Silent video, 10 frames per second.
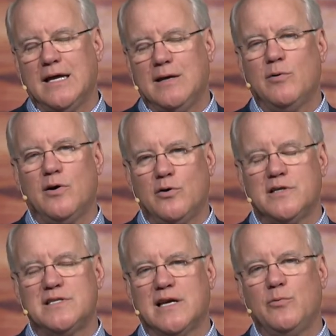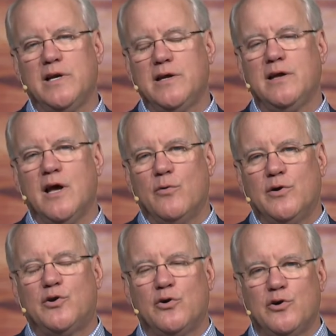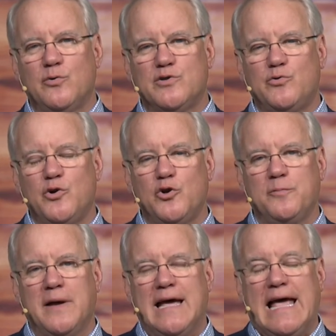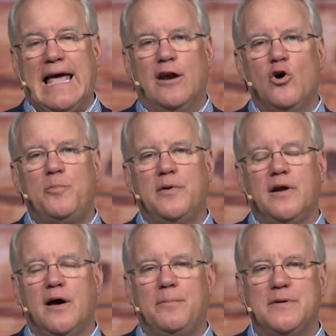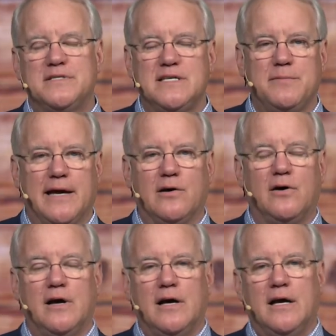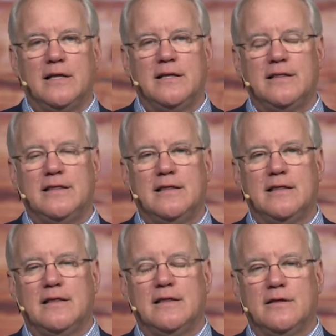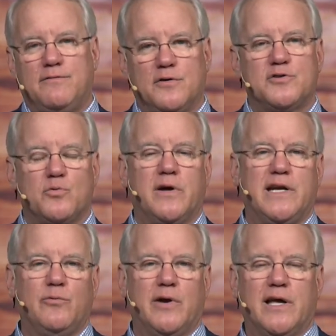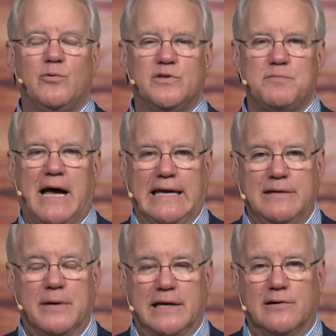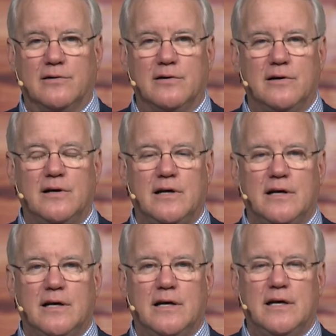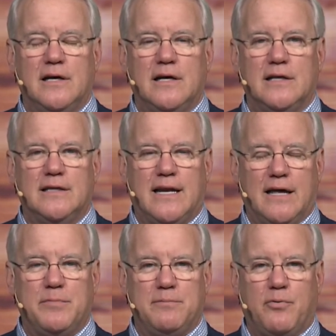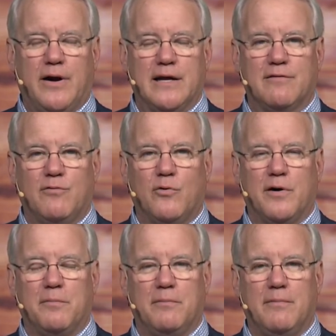He went on to say when he returned to his room and opened up his email that the first one he read was my email. That I'd been praying for him.